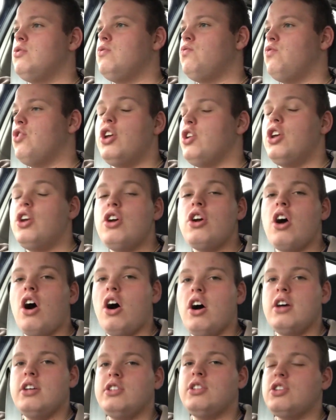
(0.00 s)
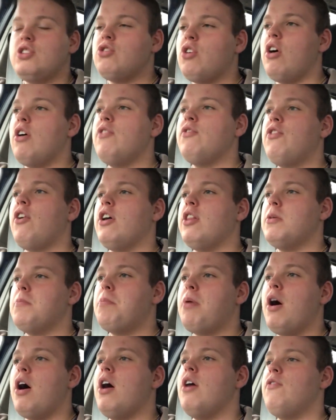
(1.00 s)
for you guys to try and find the
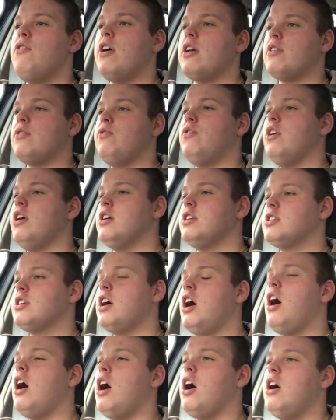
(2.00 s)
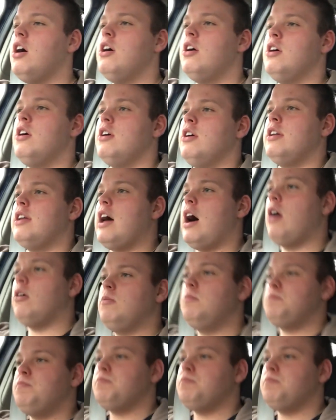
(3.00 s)
perfect first car. Now,